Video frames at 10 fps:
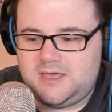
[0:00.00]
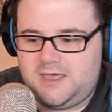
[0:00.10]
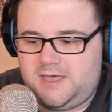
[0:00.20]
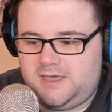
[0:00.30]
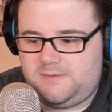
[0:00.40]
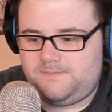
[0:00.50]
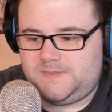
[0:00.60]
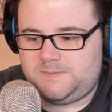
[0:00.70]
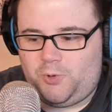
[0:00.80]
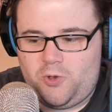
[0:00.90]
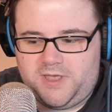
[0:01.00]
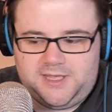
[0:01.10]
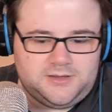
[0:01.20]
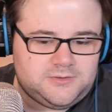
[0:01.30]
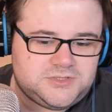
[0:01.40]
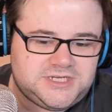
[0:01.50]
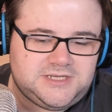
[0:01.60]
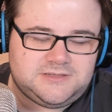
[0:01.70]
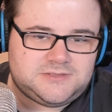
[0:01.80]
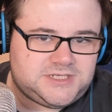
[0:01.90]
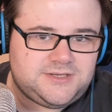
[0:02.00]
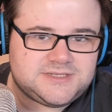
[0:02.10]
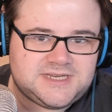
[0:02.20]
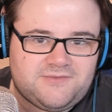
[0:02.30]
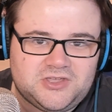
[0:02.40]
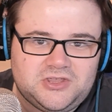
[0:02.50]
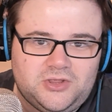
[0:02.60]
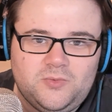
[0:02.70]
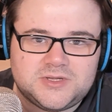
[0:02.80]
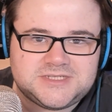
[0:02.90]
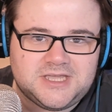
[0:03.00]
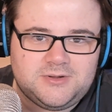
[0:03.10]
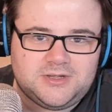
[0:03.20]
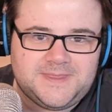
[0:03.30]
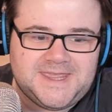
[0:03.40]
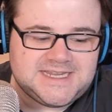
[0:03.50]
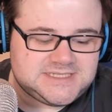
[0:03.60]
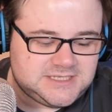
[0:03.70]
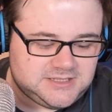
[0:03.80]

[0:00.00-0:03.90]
Um, the poor girl, though, she she doesn't have a clue what's going on. The last thing